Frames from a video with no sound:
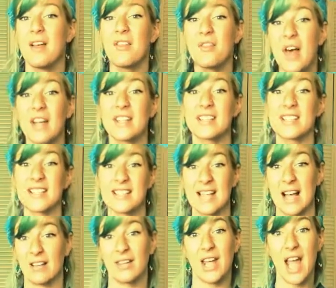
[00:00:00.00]
that is
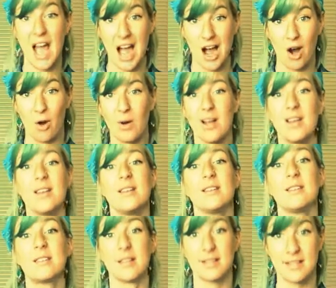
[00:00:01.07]
exactly how
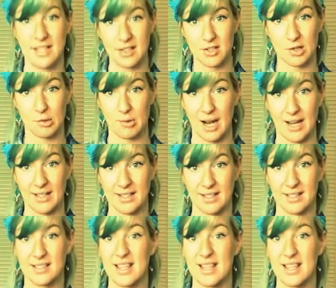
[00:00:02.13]
disease arises.